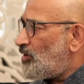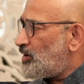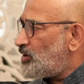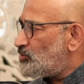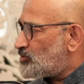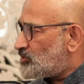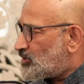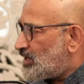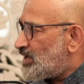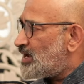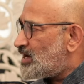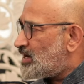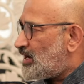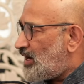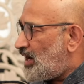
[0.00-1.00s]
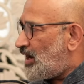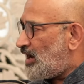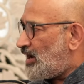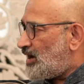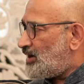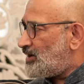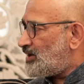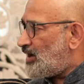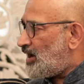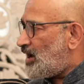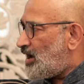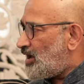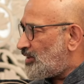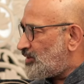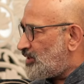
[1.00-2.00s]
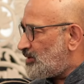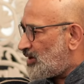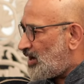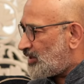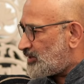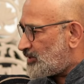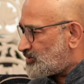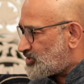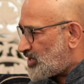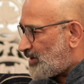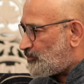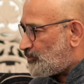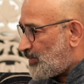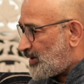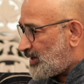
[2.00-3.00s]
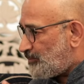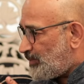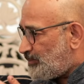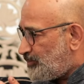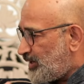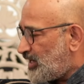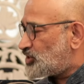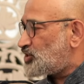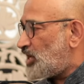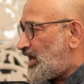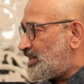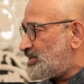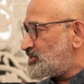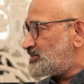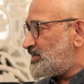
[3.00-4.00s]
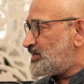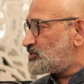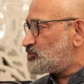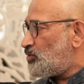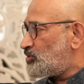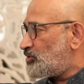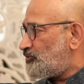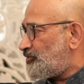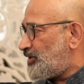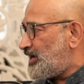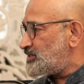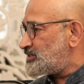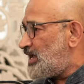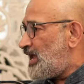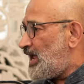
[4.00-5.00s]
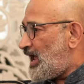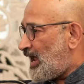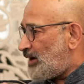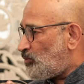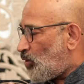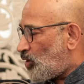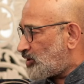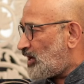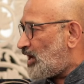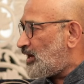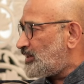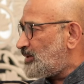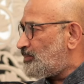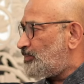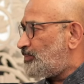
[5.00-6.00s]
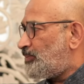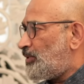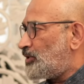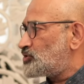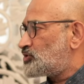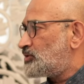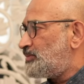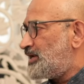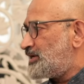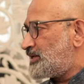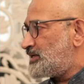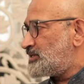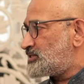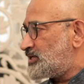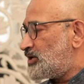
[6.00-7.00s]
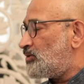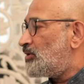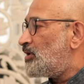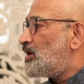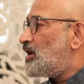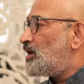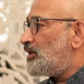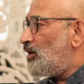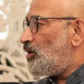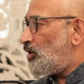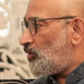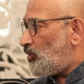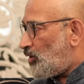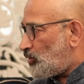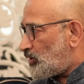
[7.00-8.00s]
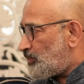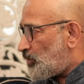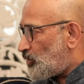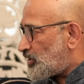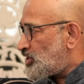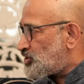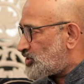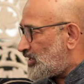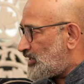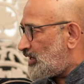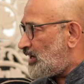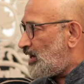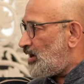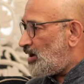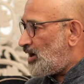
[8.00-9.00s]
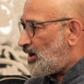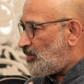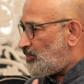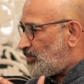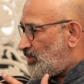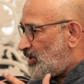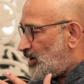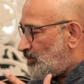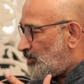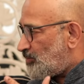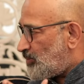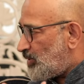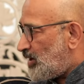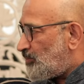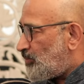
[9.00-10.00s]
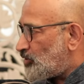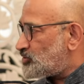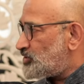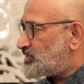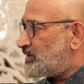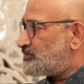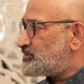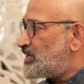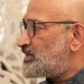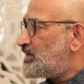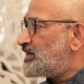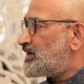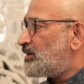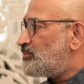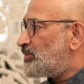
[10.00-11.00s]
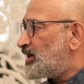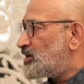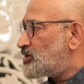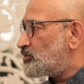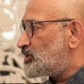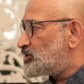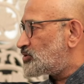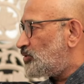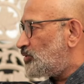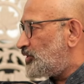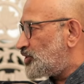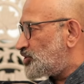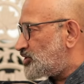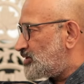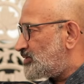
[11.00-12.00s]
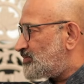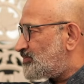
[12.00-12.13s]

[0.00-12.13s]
do you think are the big challenges that he's going to face, and what are the possibilities, you know, or the potential positives that he can bring to this coalition?